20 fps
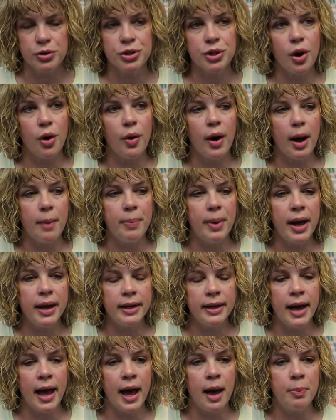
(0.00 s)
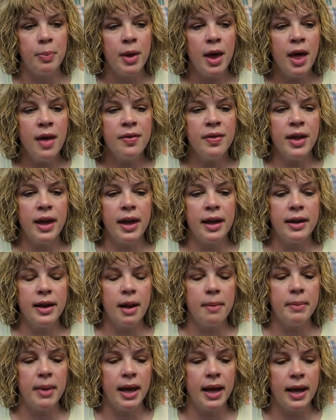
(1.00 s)
So a button up
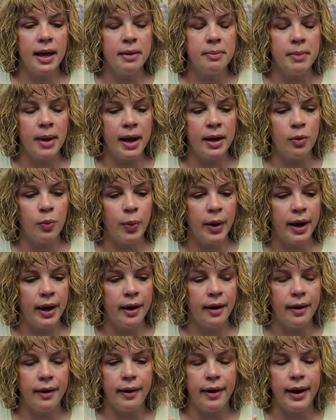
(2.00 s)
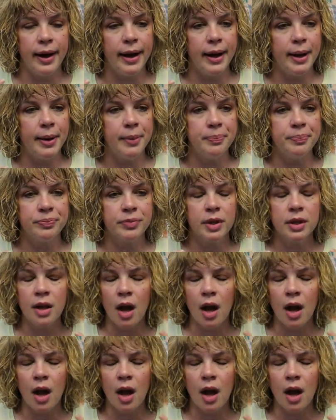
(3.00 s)
that a man might wear, um,